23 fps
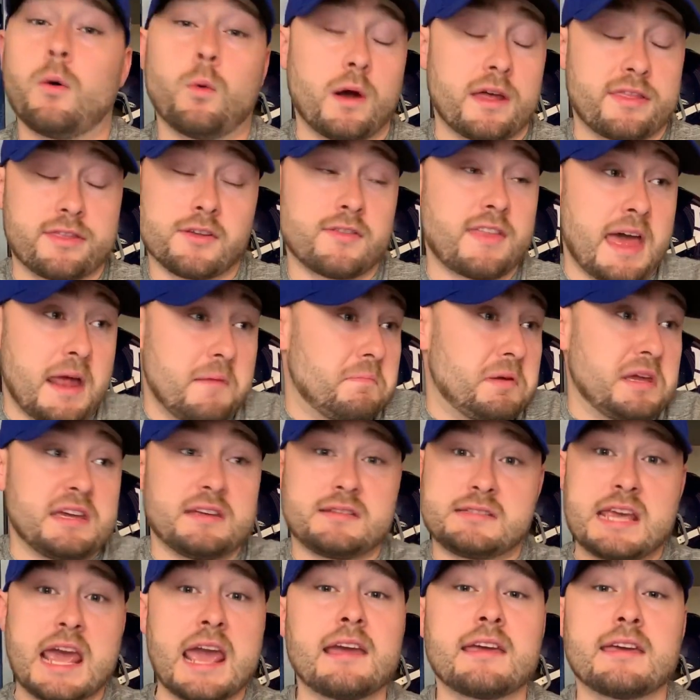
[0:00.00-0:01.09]
whether that be
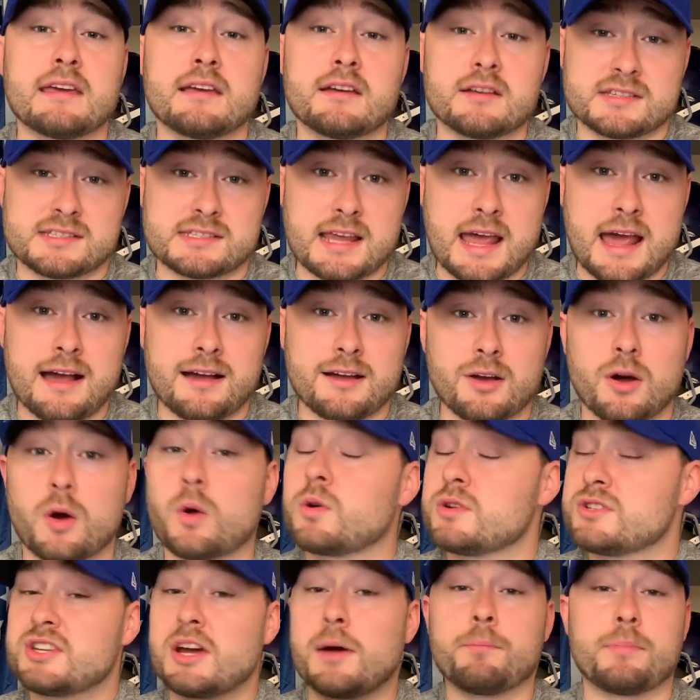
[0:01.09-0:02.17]
taking a sack
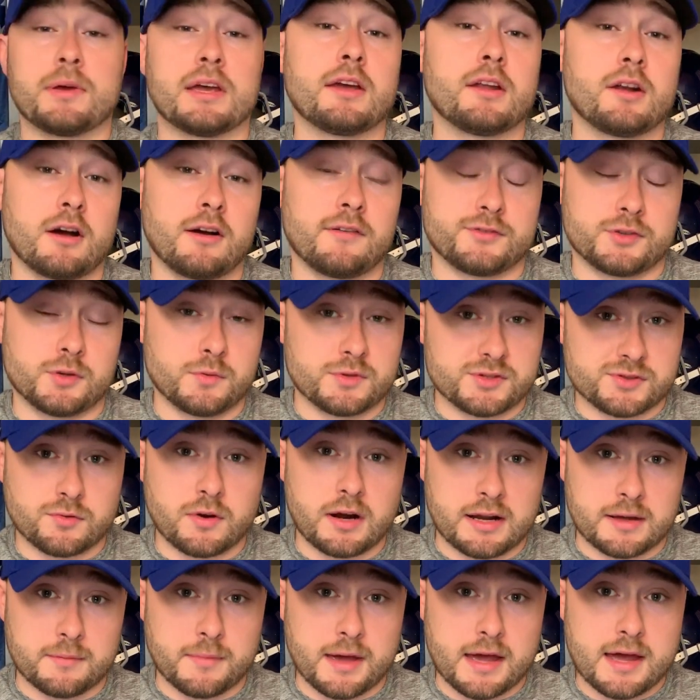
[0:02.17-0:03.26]
or dumping it off to his
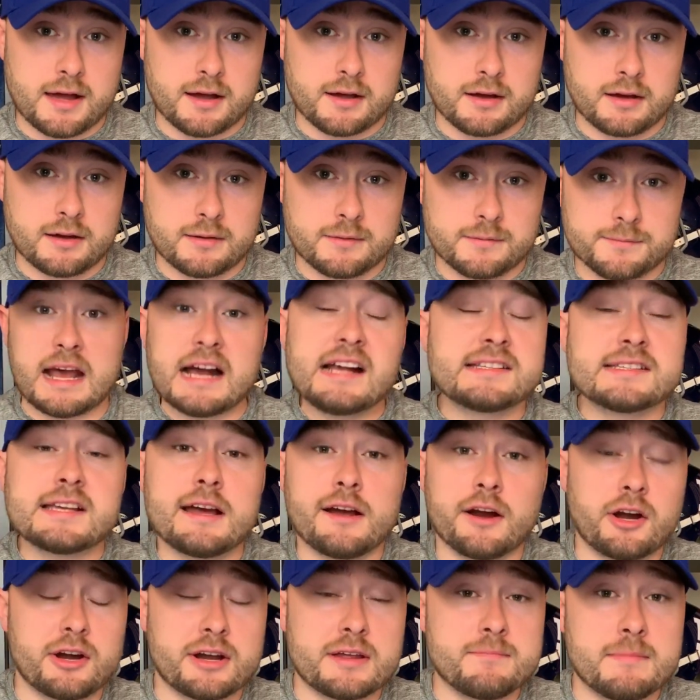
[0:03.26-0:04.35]
running back. As I
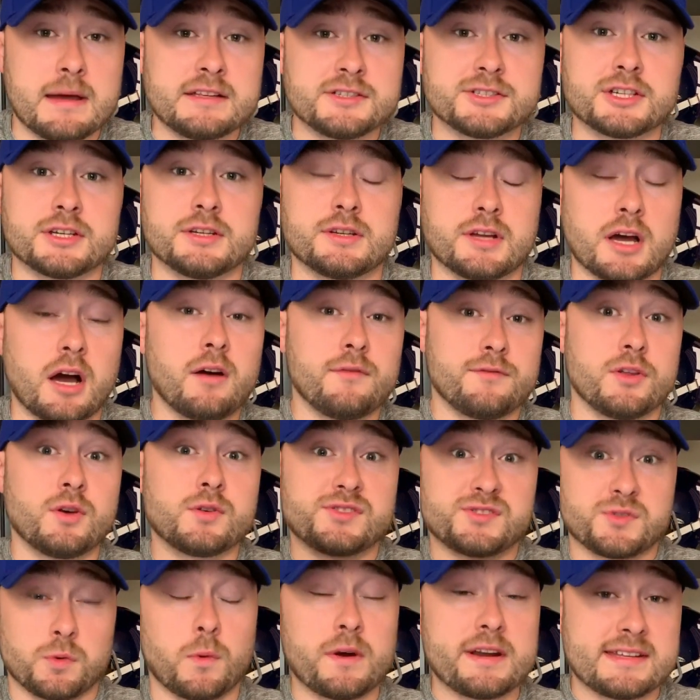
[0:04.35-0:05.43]
already mentioned, of
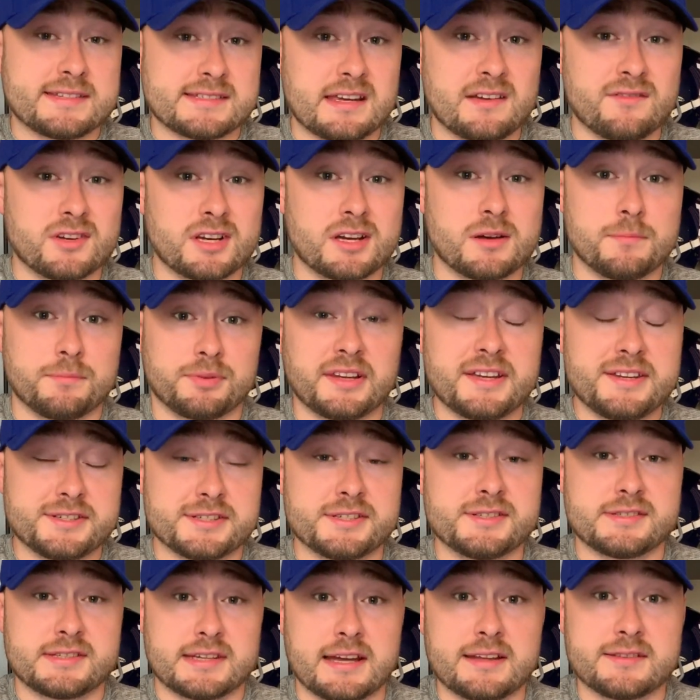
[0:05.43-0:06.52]
those 27
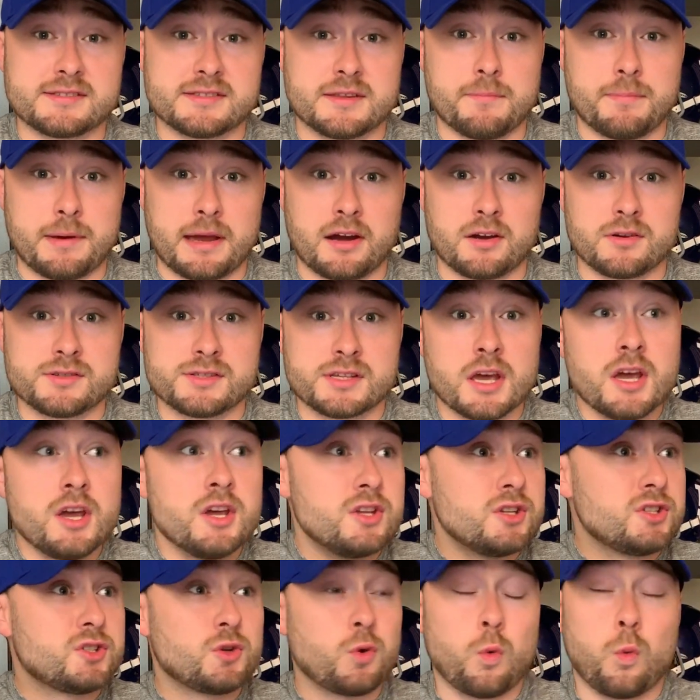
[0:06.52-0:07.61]
completions against the Bears,
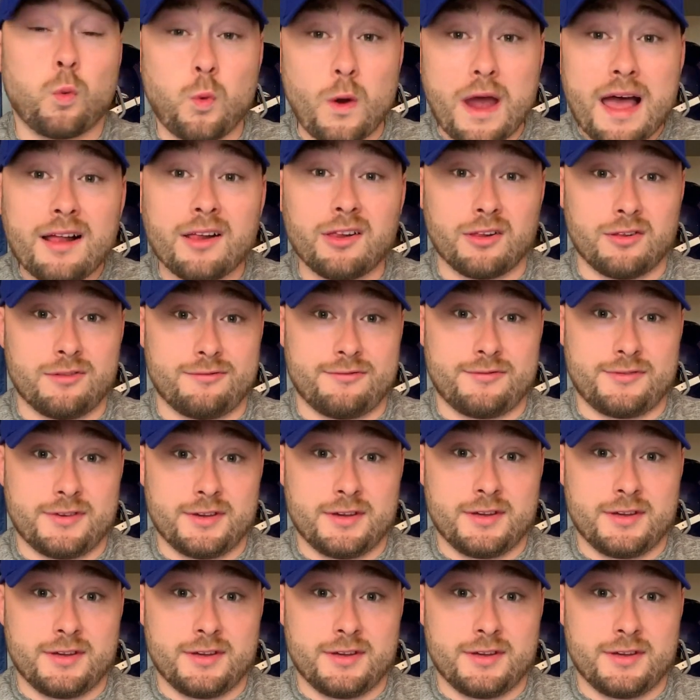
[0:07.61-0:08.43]
12